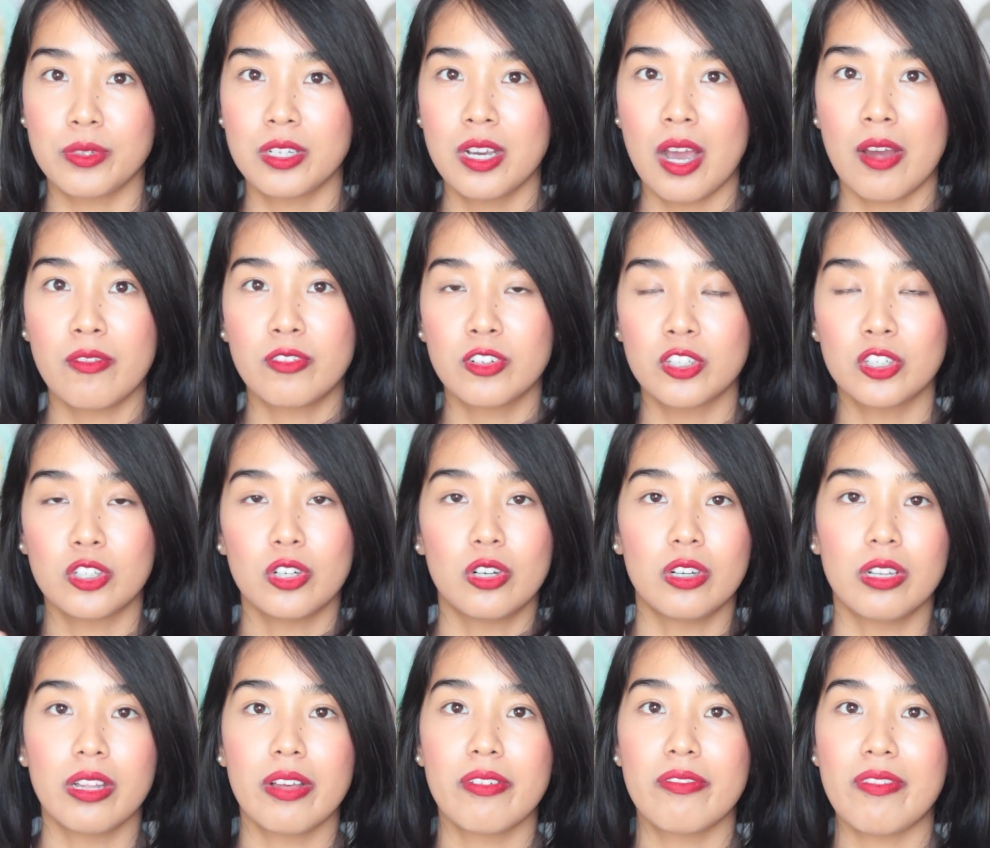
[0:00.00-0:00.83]

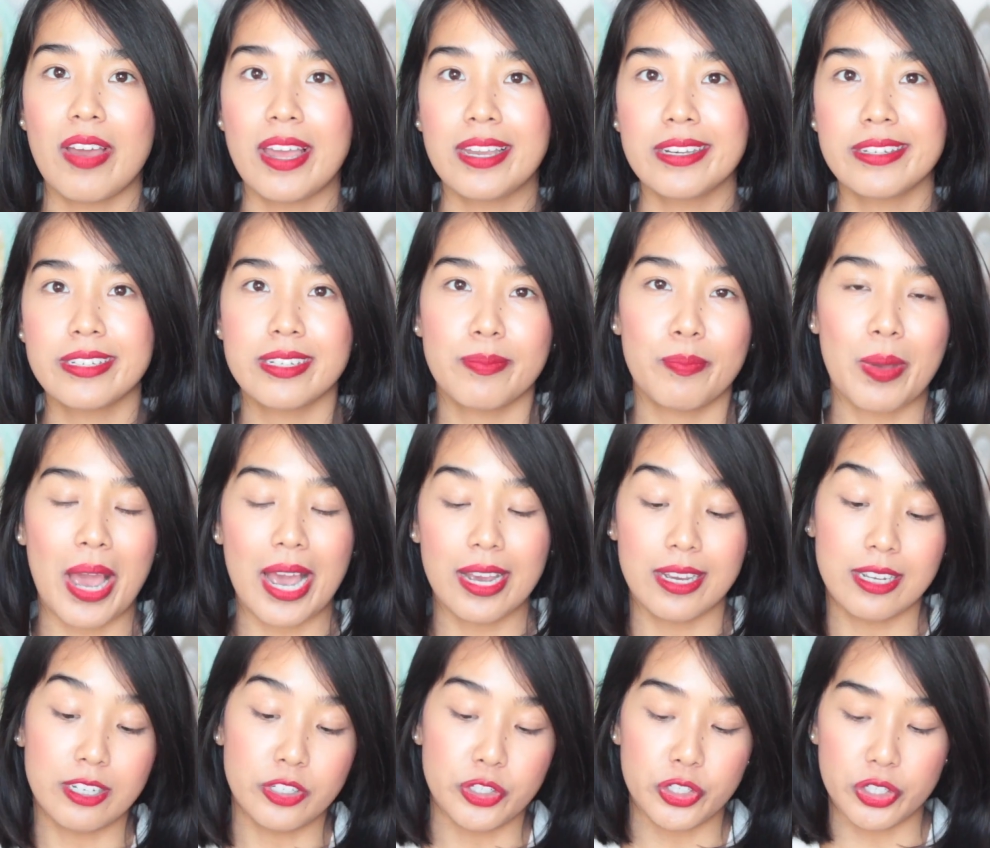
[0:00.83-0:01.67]
CoverGirl event
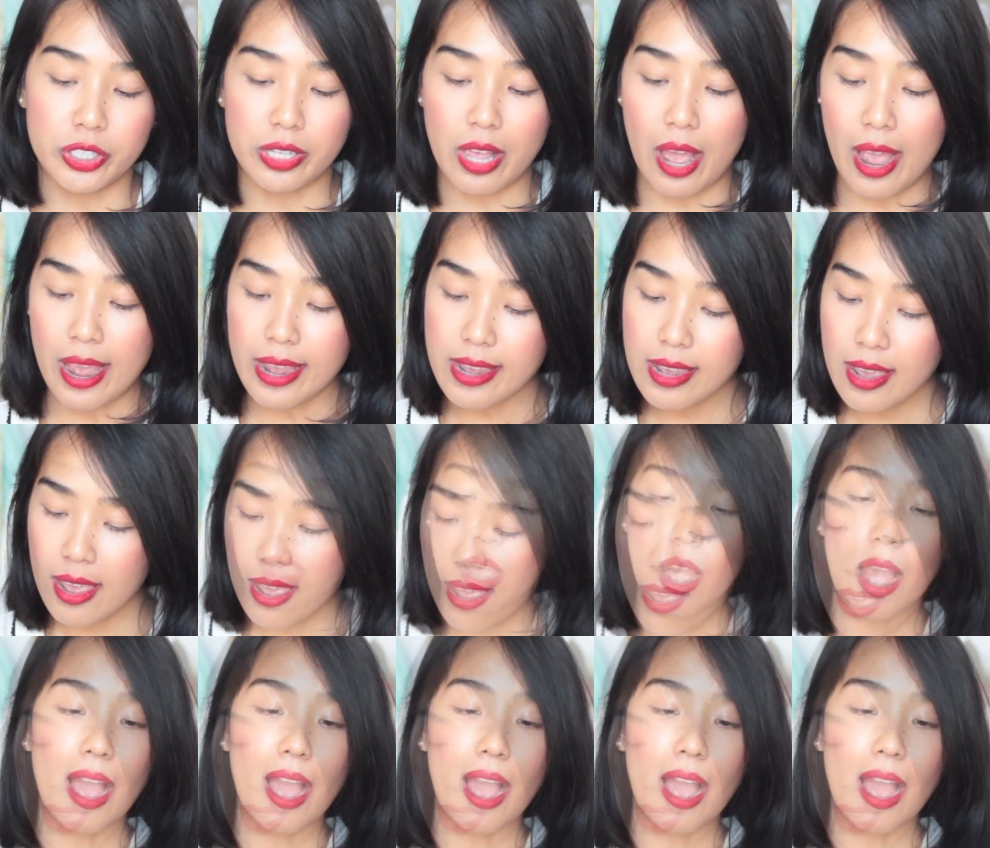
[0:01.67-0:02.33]
back in July.